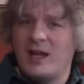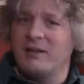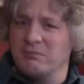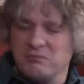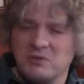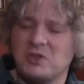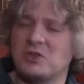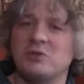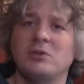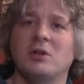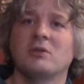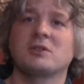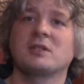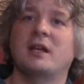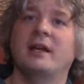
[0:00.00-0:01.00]
is not
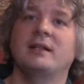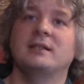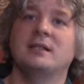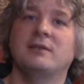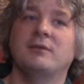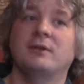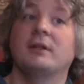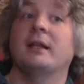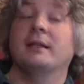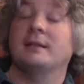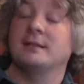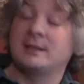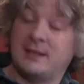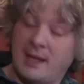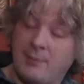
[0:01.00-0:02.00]
pseudo-scientific
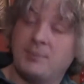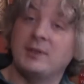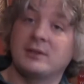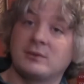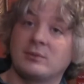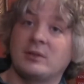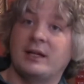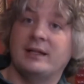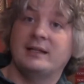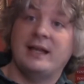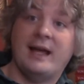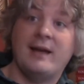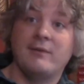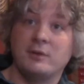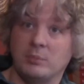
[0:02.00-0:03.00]
like the skeptics would
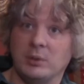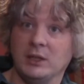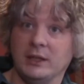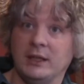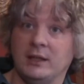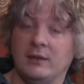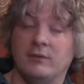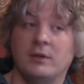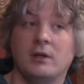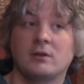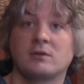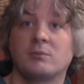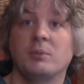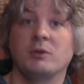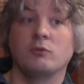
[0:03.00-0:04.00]
like to have you believe.
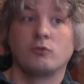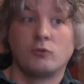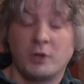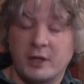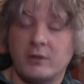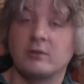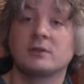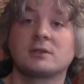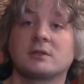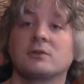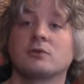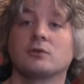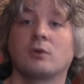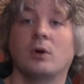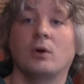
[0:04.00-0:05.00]
There's been rigorous
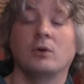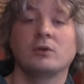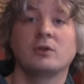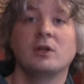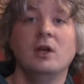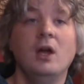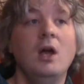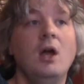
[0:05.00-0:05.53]
controls.